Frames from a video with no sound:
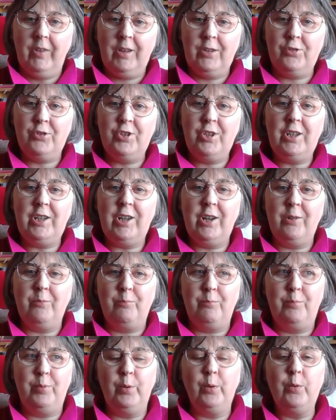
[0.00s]
she
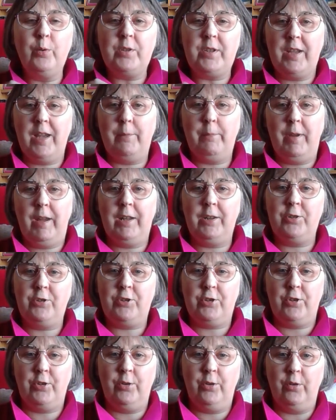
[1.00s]
pulls him
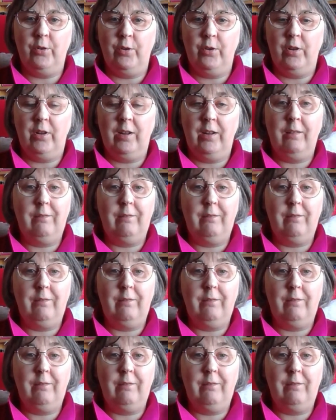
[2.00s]
into,